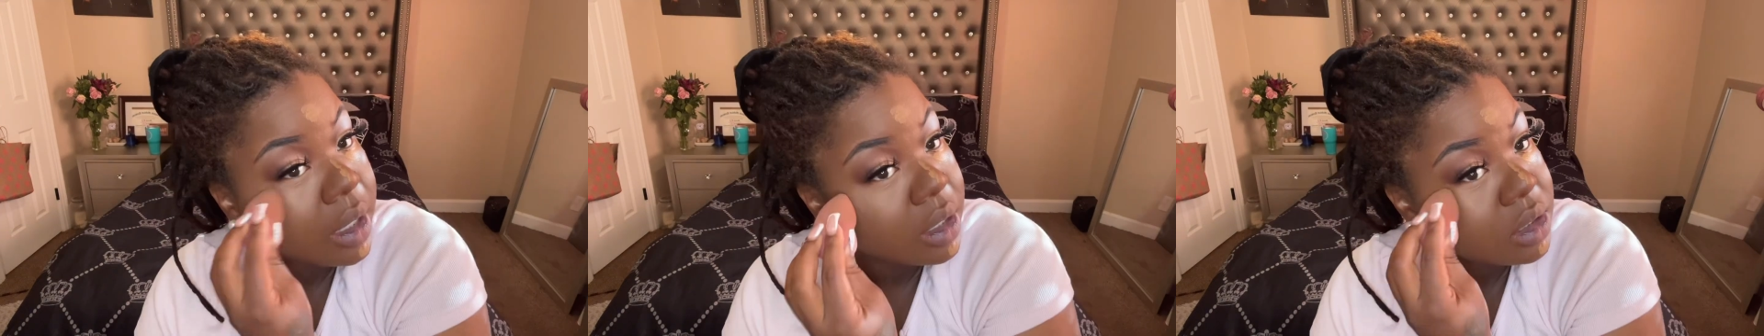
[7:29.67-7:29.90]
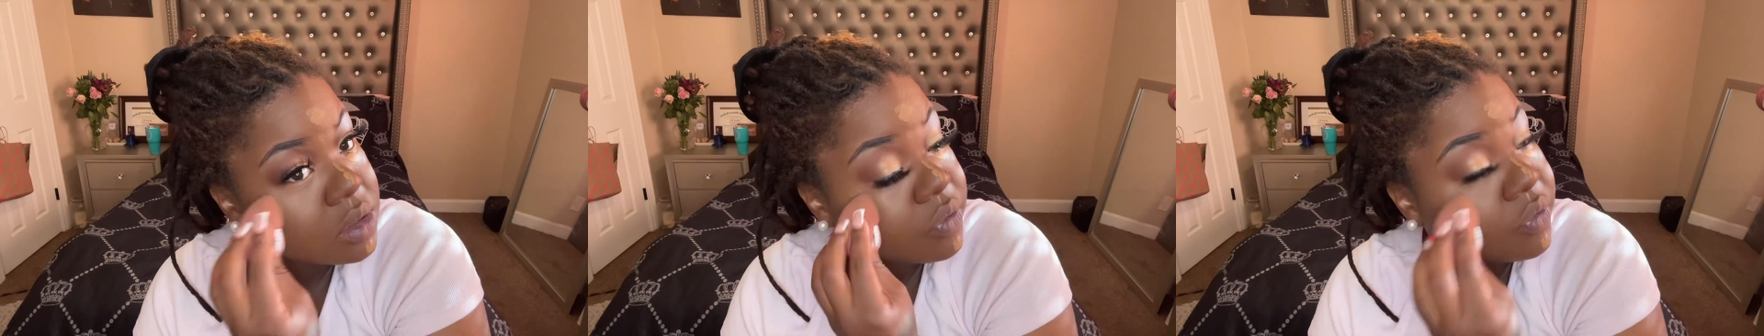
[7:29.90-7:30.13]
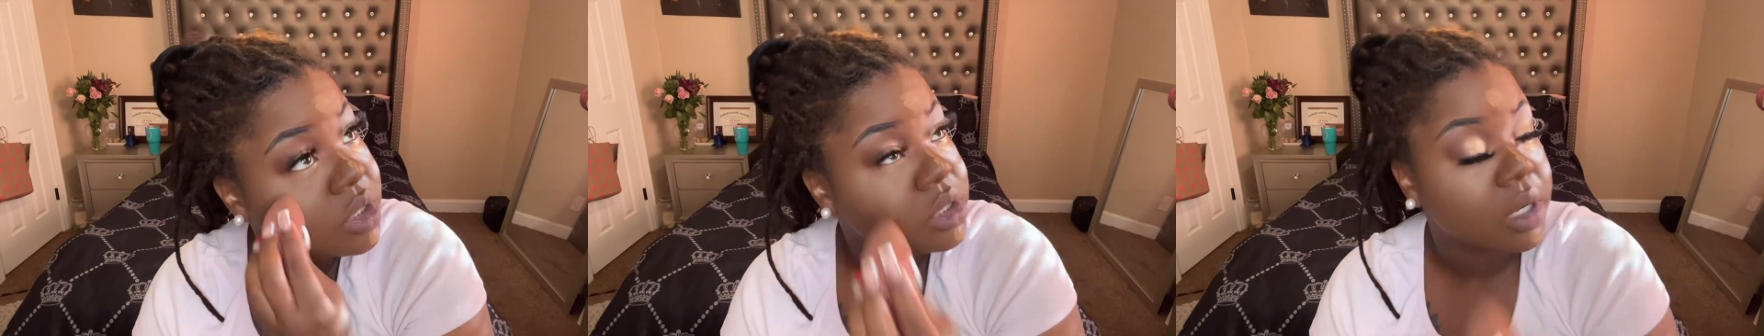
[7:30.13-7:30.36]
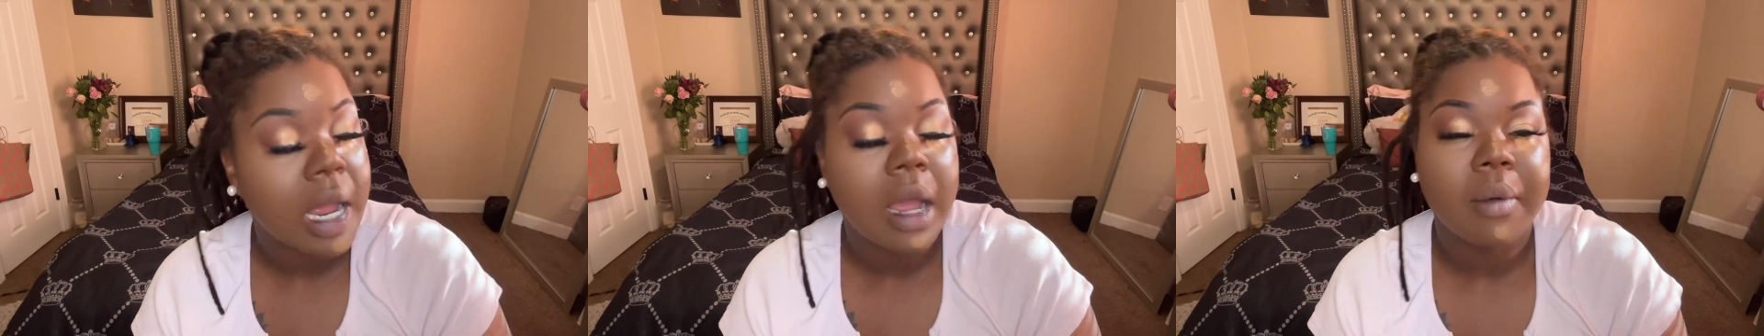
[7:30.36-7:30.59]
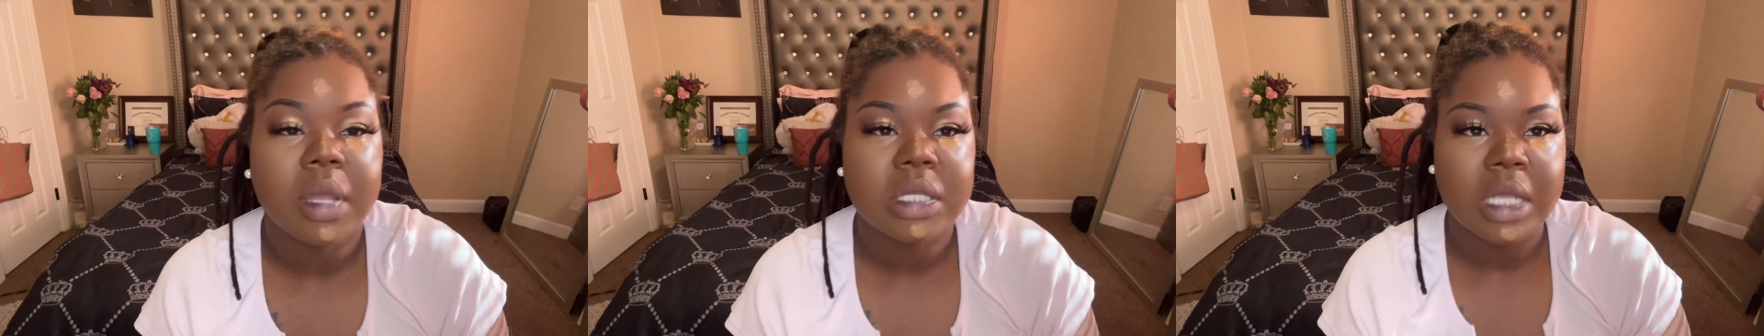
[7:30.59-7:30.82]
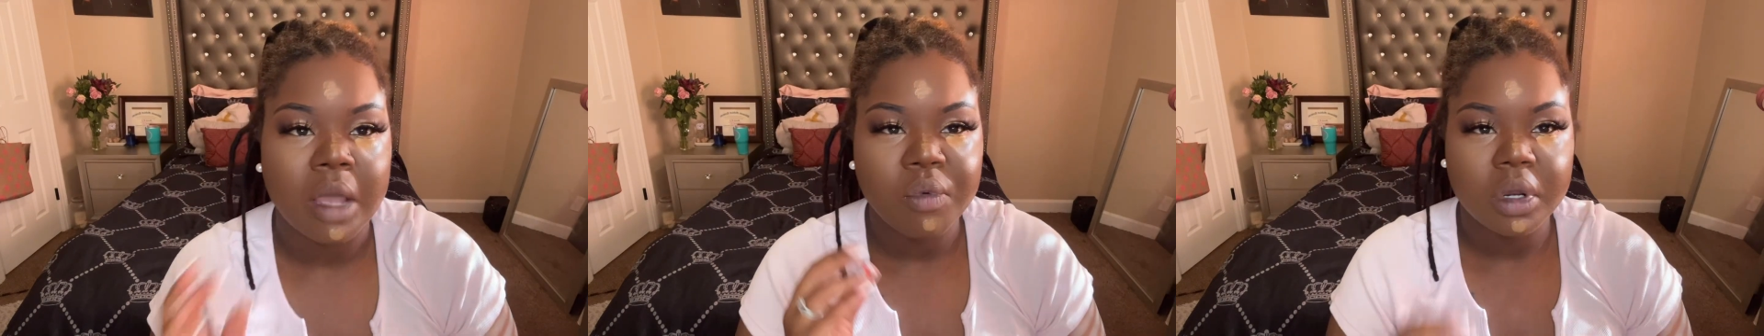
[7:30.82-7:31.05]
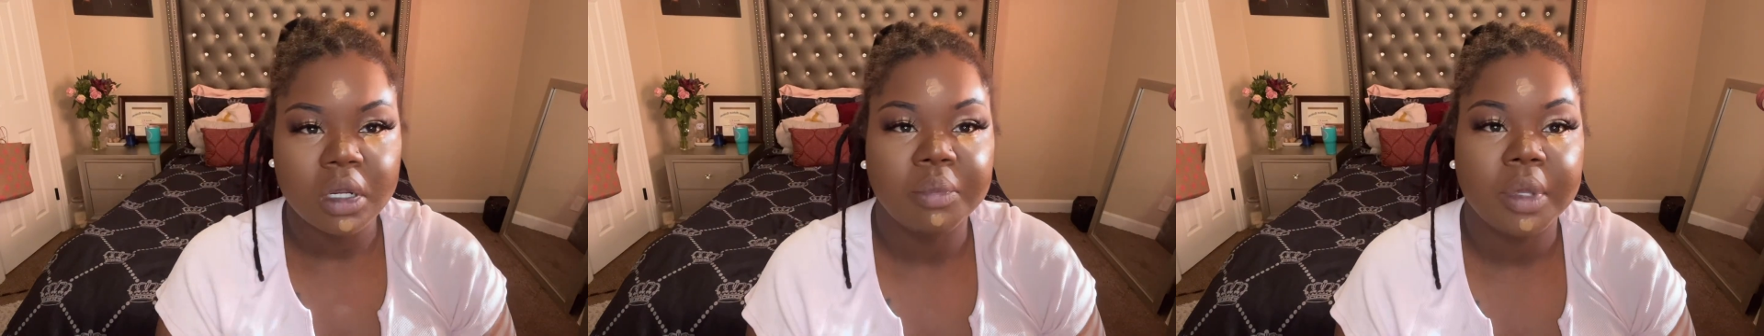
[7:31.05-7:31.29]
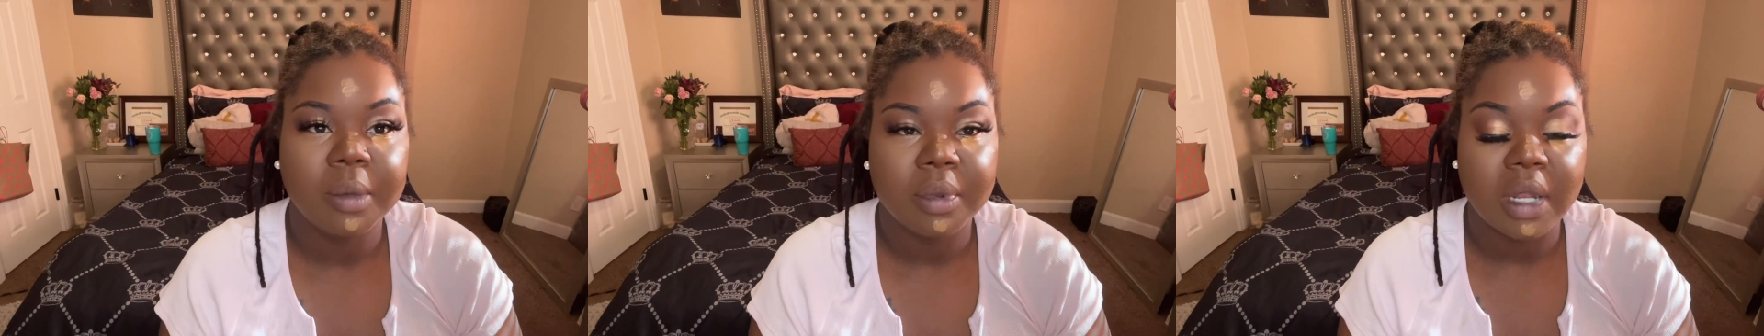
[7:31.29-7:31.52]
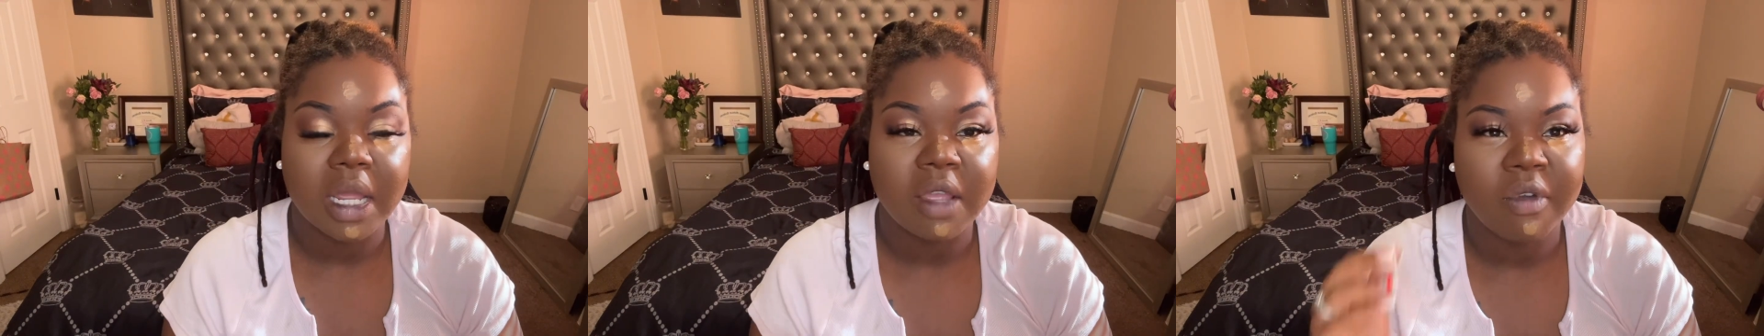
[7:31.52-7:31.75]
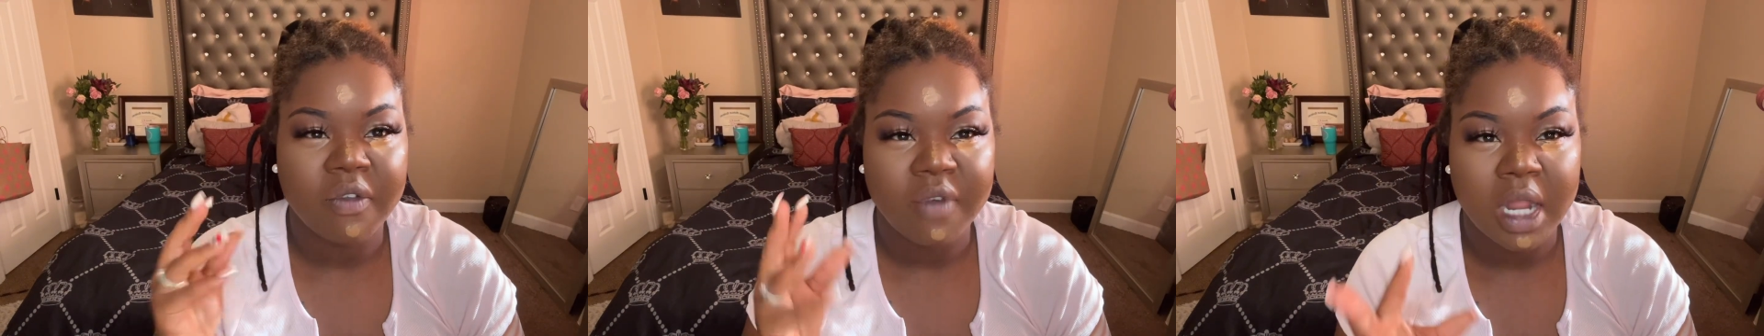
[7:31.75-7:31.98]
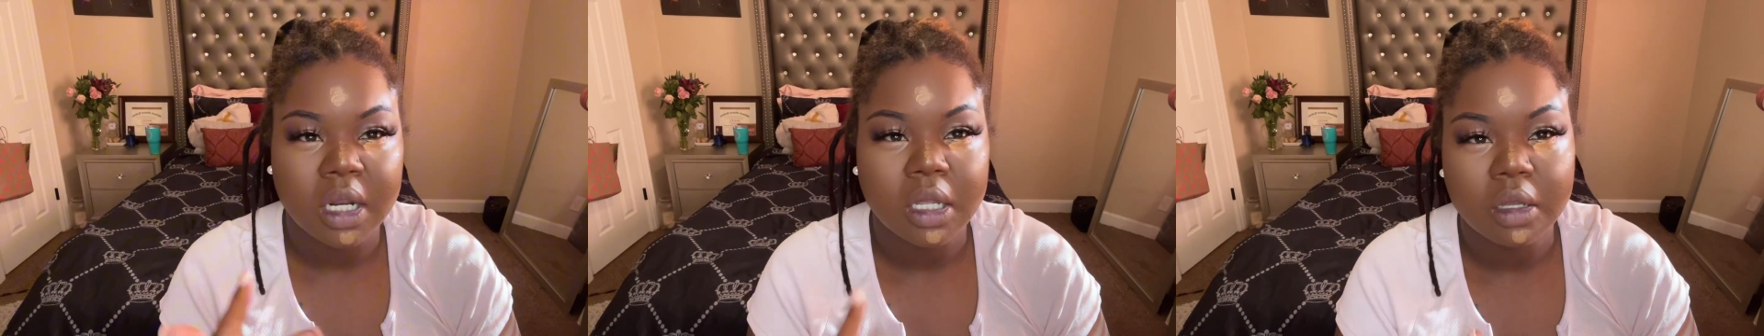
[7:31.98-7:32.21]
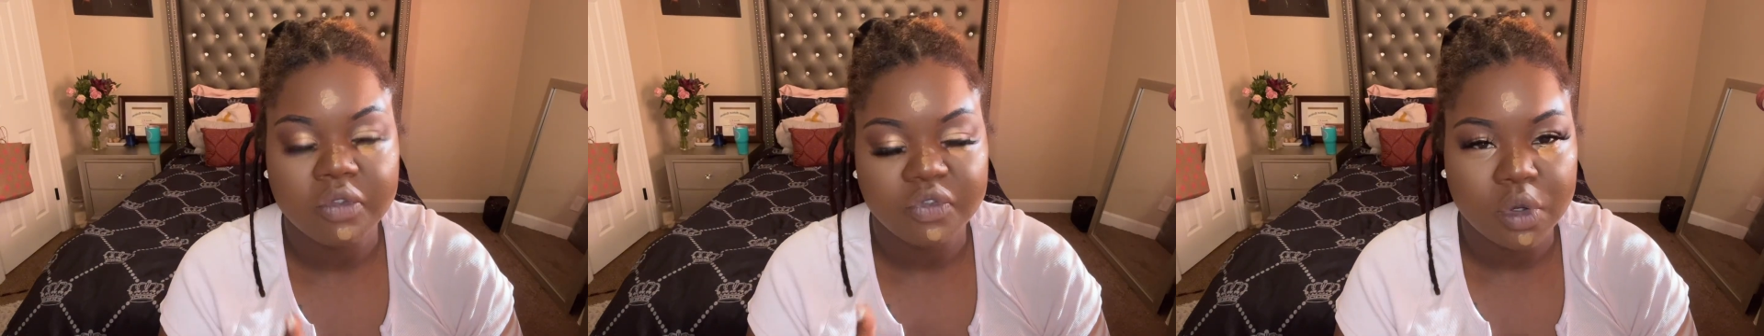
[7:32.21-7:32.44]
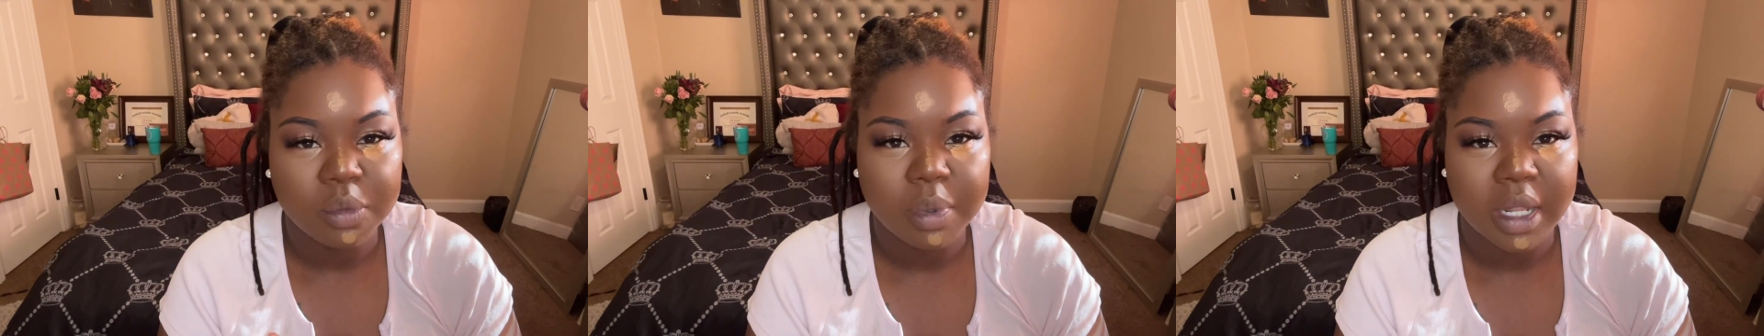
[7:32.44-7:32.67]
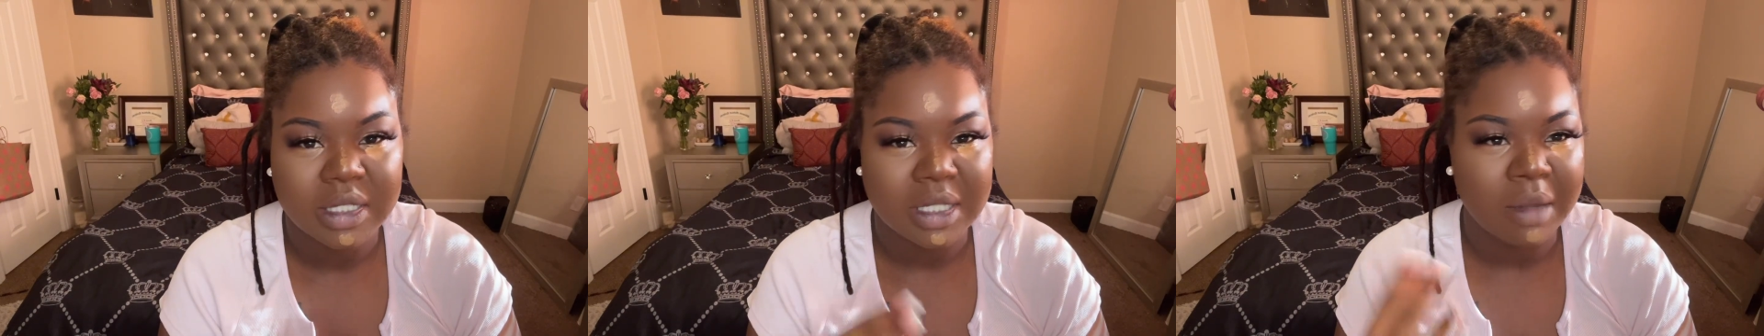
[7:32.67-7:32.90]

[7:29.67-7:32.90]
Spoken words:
I need to venture out because I'm one of them people, like if I find a good food place,